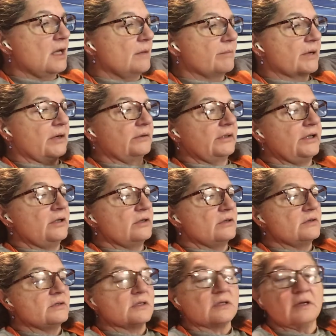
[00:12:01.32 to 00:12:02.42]
but I only
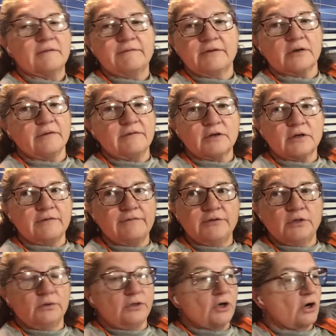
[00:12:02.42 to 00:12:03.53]
used a very, very
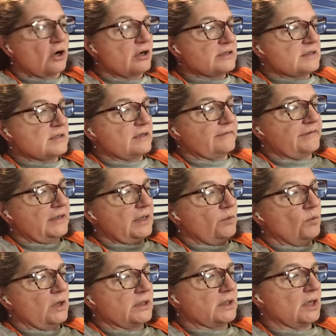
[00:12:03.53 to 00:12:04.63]
few yards of any
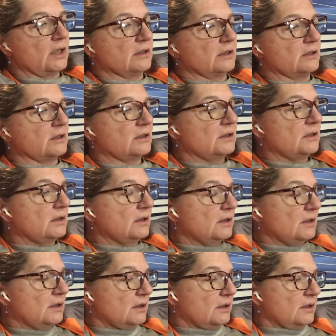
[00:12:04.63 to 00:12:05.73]
one color.
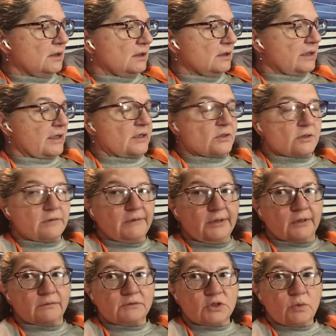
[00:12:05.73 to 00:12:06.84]
Like, you
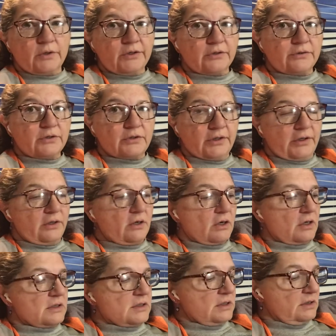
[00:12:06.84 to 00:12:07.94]
know, 20 or 30
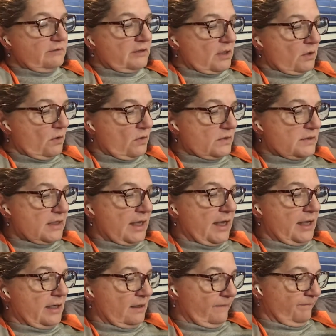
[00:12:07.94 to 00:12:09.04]
yards, and you've got a whole
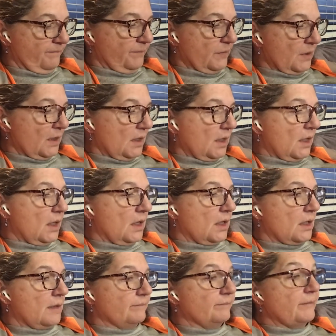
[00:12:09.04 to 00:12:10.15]
skein.
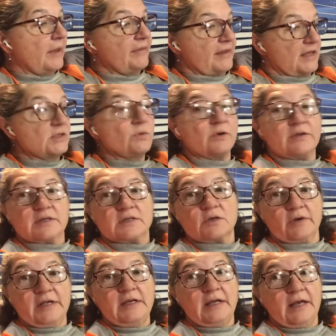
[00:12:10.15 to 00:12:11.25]
And that's where this
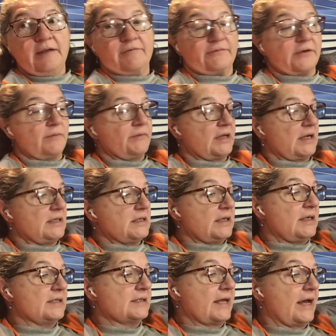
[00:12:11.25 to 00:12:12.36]
green came from that I did
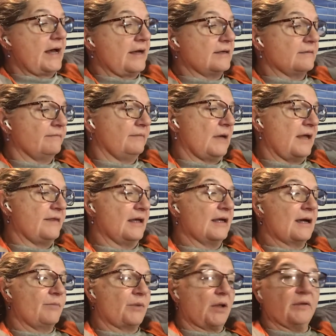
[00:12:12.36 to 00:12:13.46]
his hat. I think
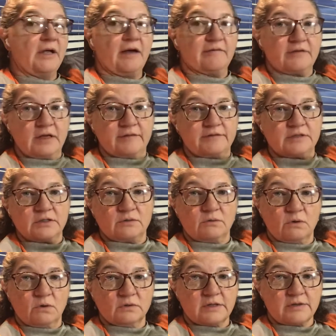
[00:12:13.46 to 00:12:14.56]
I probably have enough to do a
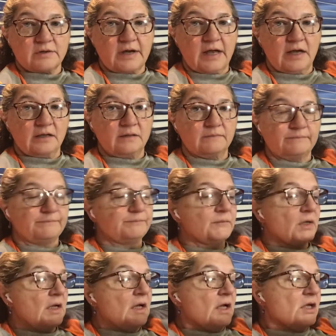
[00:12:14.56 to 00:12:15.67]
whole nother hat.
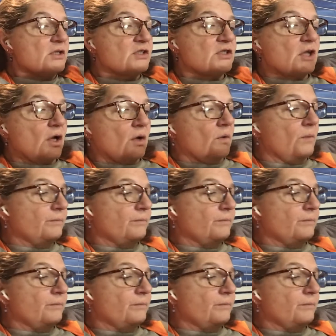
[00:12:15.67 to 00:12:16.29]
So